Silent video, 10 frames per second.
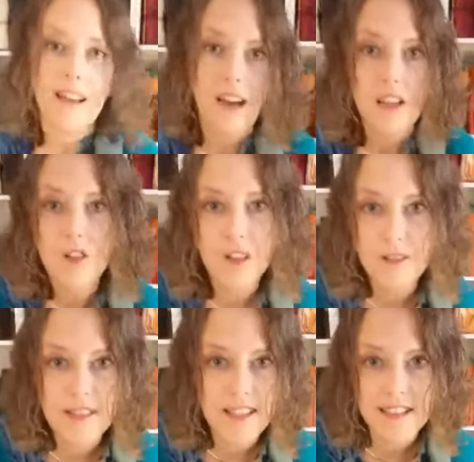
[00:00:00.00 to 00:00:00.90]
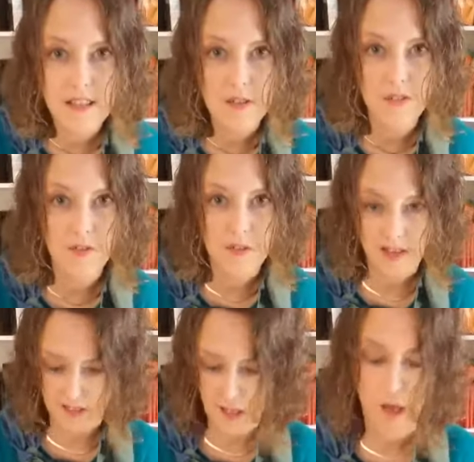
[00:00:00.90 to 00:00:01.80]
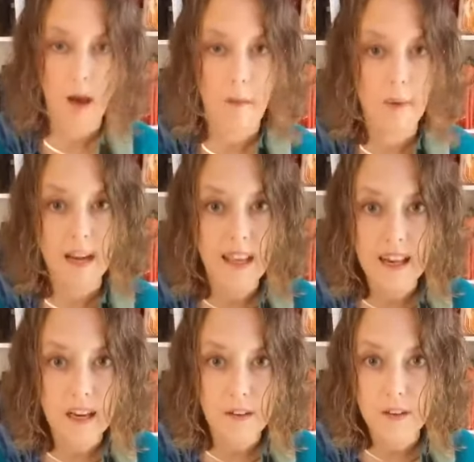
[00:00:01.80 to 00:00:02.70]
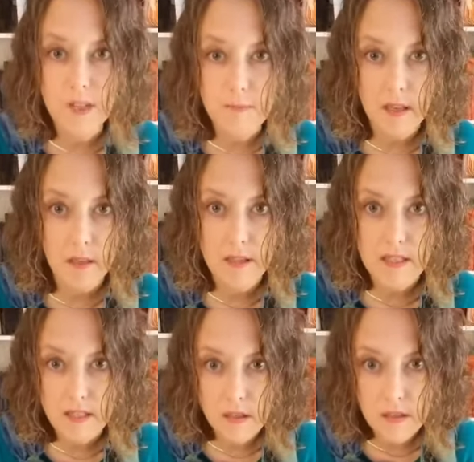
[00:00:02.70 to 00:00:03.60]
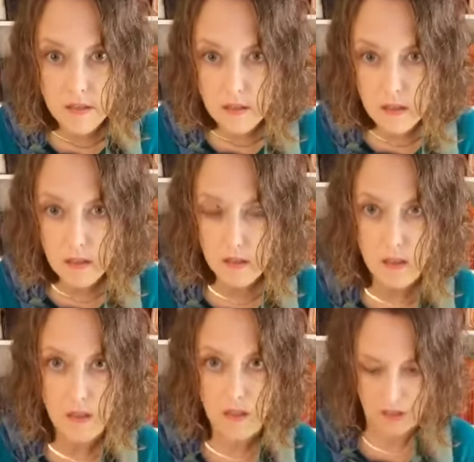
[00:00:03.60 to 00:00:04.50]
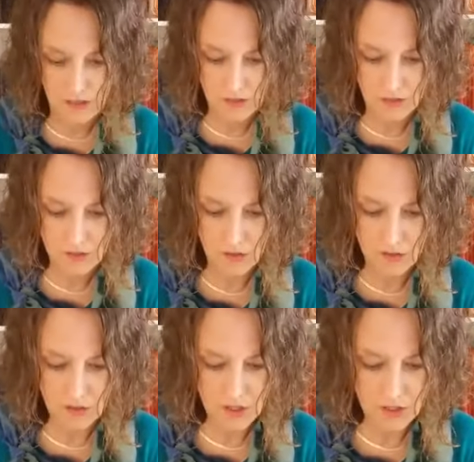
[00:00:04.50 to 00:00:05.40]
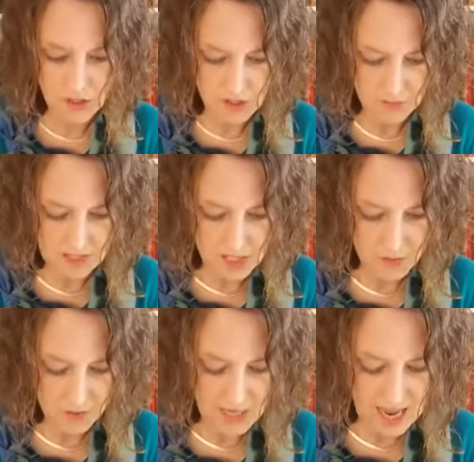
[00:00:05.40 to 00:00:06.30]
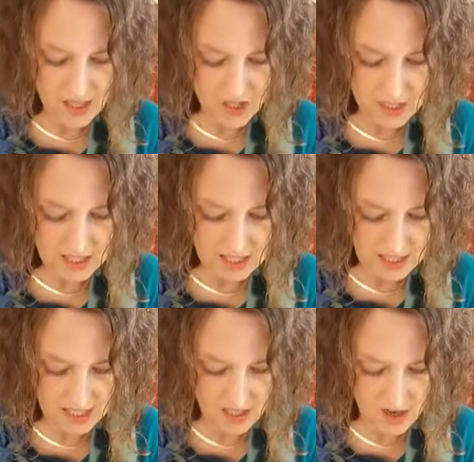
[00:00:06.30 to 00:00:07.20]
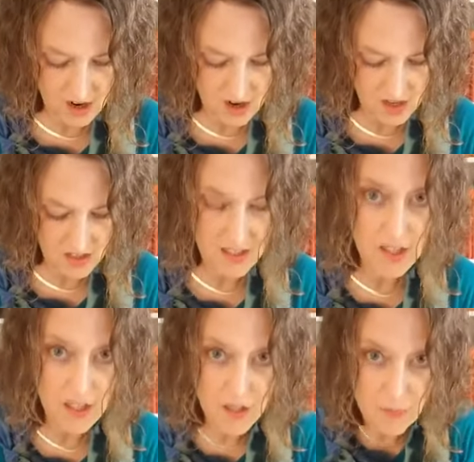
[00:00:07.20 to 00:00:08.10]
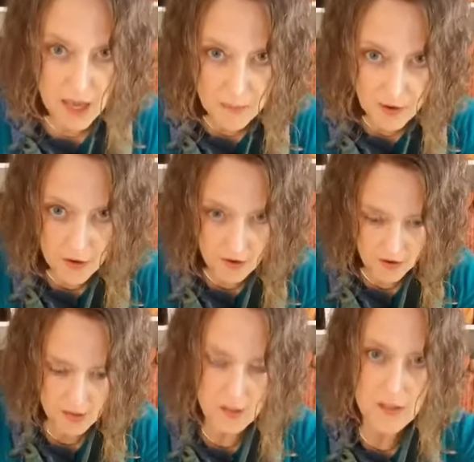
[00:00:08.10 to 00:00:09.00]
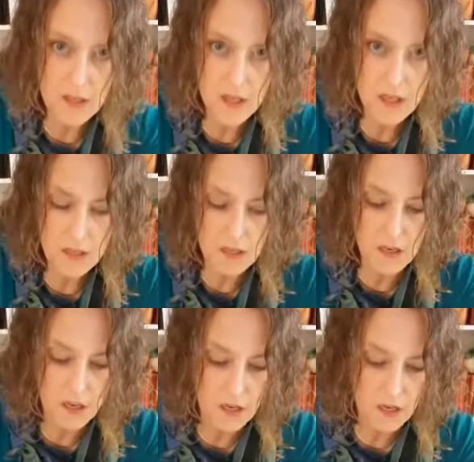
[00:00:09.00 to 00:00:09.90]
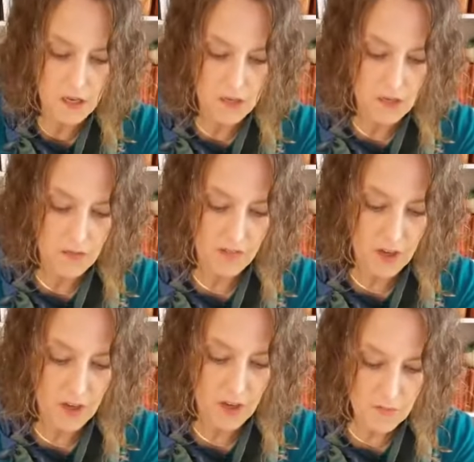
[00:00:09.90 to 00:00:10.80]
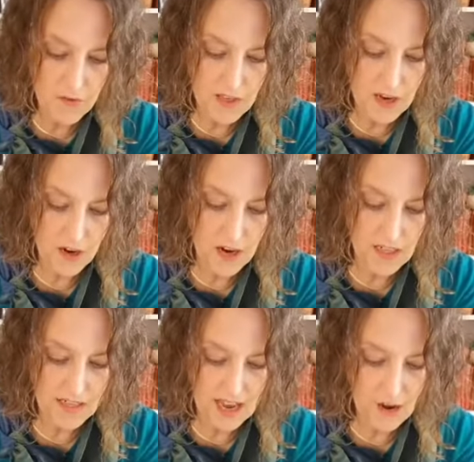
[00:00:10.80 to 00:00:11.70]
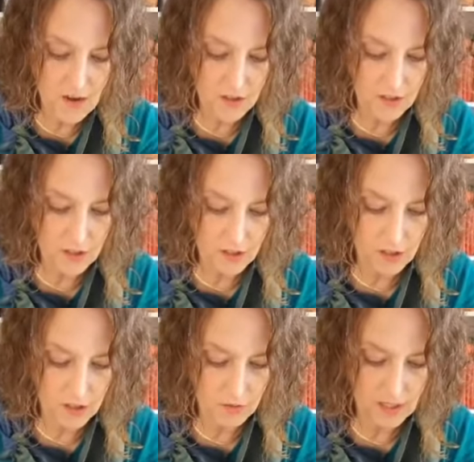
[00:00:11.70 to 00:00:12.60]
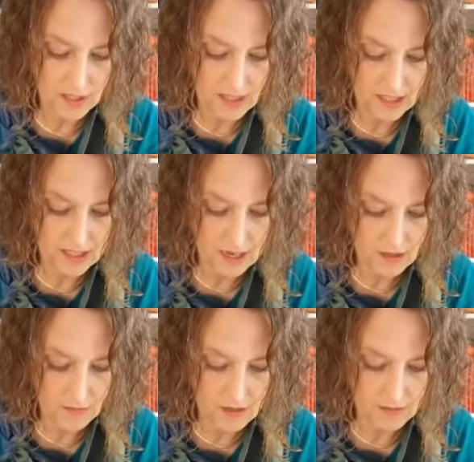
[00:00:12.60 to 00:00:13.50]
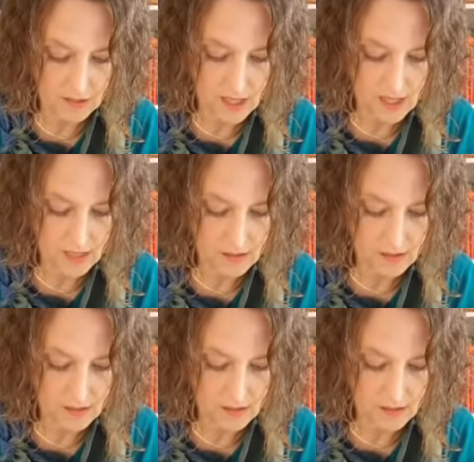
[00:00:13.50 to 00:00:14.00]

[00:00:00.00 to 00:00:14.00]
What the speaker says: you can use any scissors for this, but again, I don't use my good scissors. So you can just, because we're actually cutting on the paper, you see? You've got paper there, and now you're going to go and cut out around the line.